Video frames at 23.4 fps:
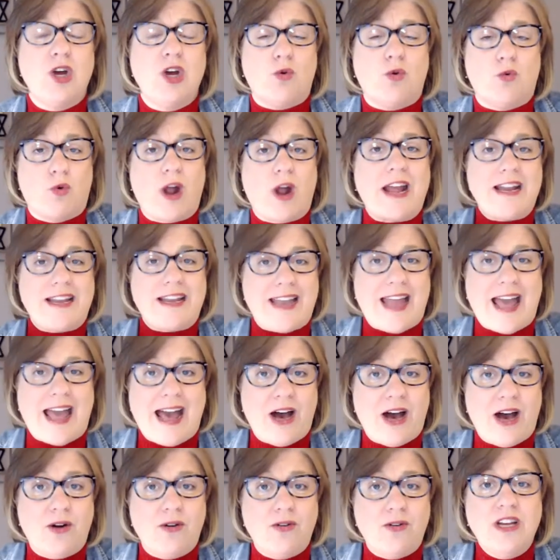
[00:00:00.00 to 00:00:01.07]
right
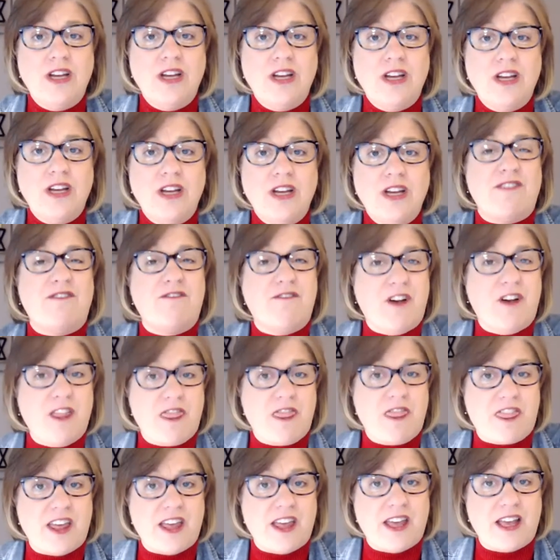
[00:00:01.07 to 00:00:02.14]
now is a fun
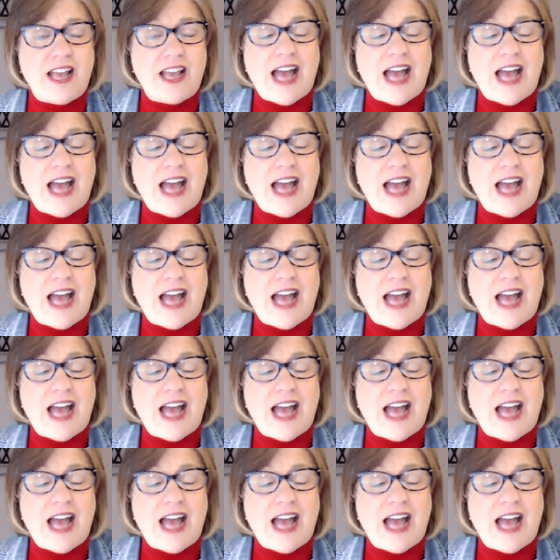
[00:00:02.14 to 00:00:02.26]
thing.